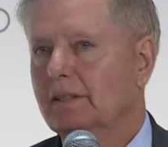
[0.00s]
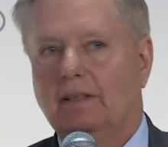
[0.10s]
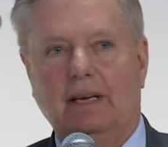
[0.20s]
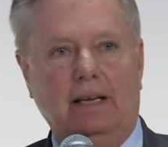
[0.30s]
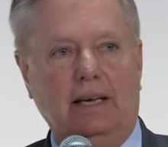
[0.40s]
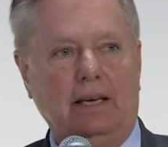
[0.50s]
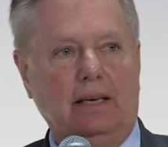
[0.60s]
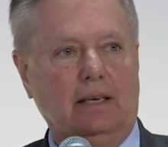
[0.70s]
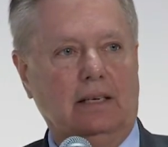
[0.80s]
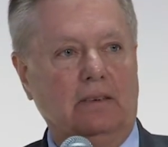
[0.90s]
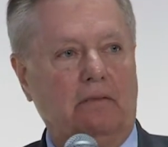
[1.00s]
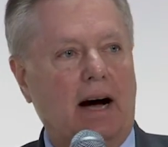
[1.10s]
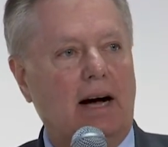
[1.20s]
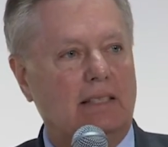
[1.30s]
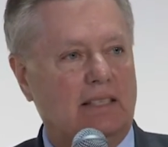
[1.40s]
that he
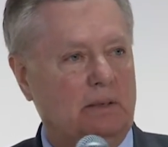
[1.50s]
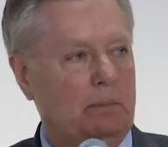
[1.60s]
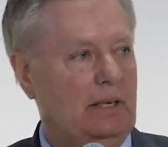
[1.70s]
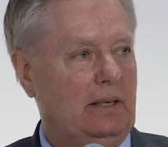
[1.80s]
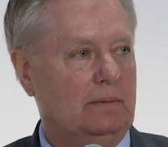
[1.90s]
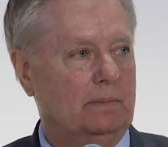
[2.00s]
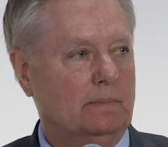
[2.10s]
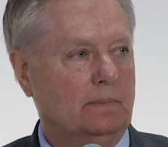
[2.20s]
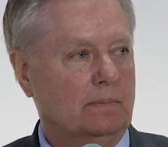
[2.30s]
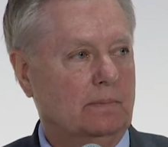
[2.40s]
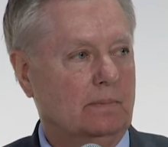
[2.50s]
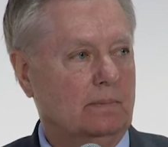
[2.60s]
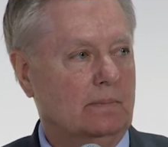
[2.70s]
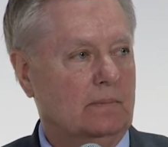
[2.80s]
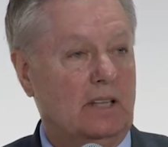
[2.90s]
confides in me,
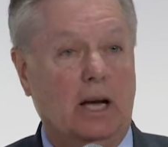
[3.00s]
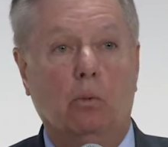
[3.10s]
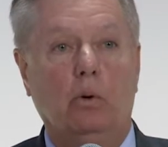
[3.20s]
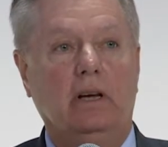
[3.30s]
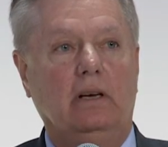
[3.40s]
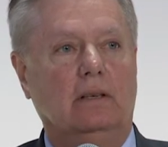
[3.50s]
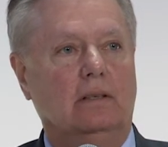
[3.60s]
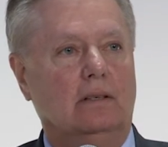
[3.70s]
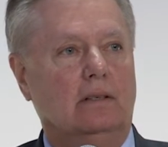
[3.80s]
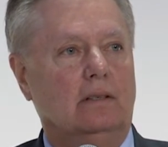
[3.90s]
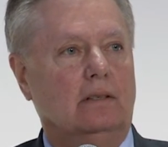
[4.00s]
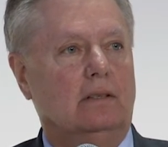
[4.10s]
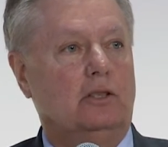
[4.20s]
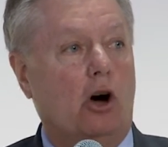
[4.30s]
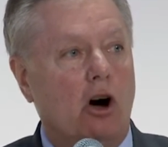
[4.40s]
that we
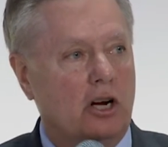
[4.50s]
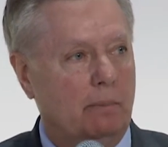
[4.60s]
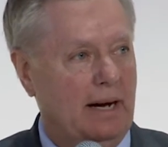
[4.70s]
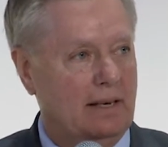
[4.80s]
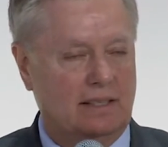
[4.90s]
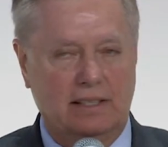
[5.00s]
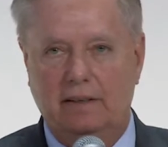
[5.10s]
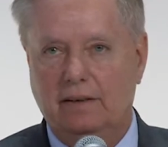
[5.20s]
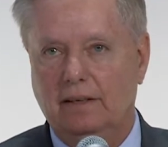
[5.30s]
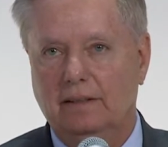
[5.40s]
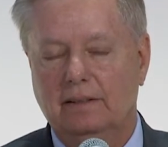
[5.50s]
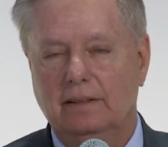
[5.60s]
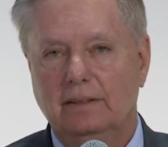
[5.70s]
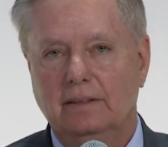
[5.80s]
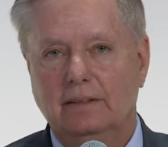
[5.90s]
talk about Syria.
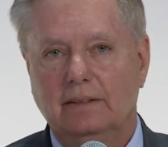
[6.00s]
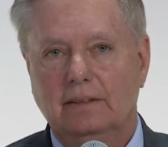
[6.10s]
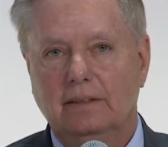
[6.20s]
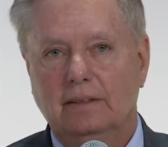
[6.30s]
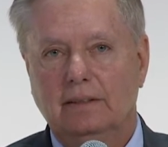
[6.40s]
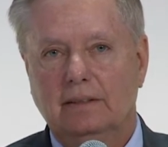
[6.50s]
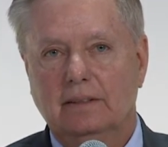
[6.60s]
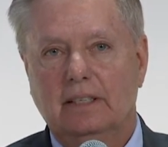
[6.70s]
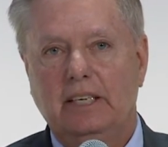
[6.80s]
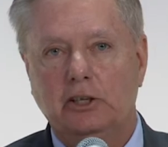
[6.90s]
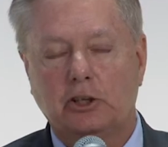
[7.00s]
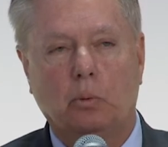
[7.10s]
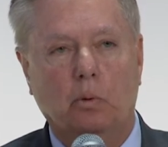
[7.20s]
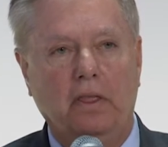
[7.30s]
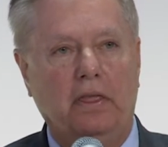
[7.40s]
Here's the
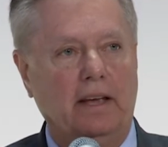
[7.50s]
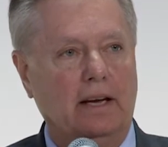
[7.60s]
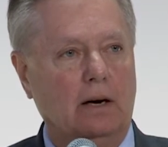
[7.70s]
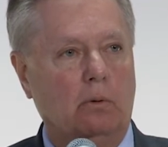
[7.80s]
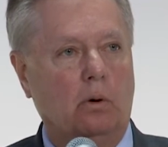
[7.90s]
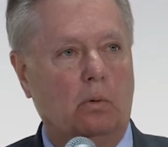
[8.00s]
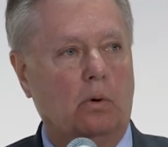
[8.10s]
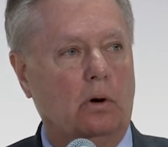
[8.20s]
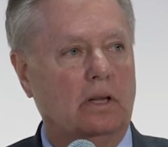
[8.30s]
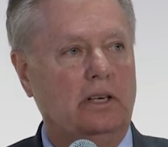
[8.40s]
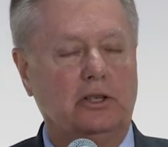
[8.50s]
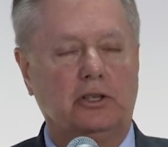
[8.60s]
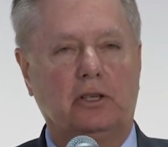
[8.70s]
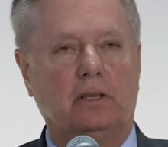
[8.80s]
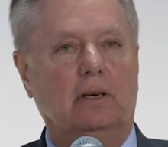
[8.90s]
one thing I want world
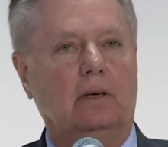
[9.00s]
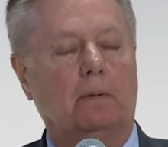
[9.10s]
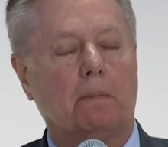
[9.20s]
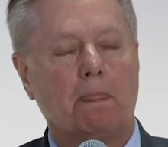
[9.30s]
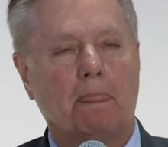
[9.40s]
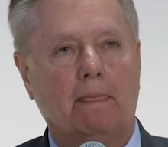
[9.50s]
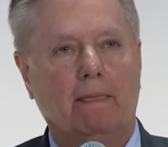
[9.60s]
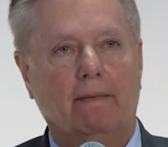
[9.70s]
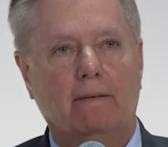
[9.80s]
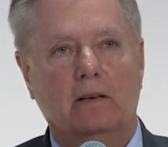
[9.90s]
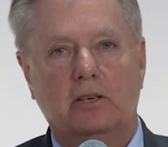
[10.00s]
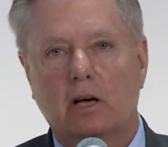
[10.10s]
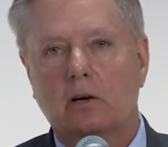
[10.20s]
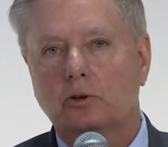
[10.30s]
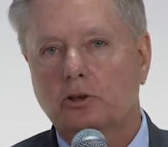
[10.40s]
leaders to know.
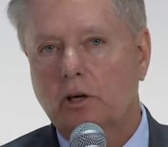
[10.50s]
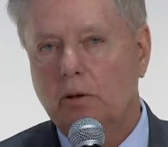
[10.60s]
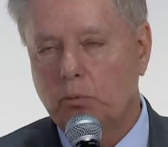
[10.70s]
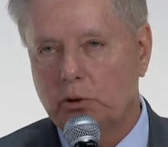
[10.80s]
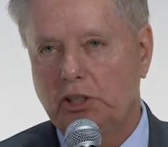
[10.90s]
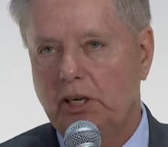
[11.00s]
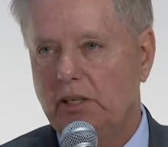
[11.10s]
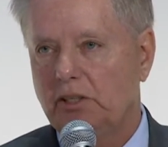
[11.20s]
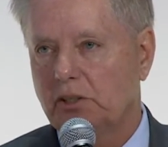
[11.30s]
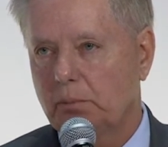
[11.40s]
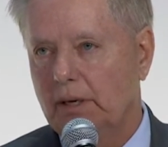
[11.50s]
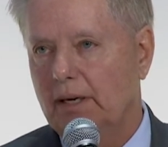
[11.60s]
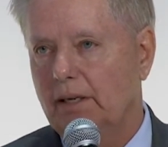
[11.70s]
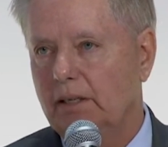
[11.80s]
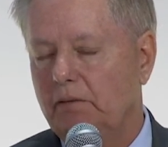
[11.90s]
Donald Trump will change his
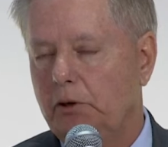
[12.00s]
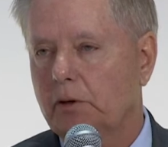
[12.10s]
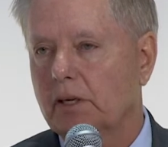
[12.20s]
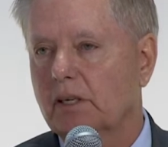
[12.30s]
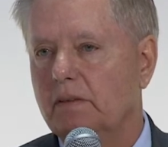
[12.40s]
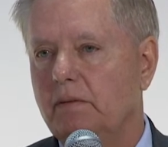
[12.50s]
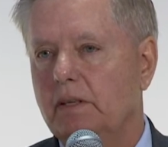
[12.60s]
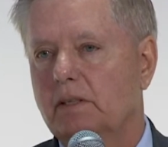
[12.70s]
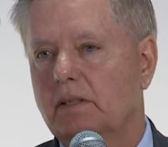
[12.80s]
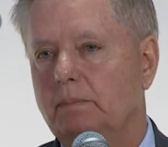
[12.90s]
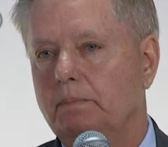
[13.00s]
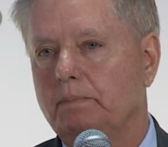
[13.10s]
mind if you can convince him.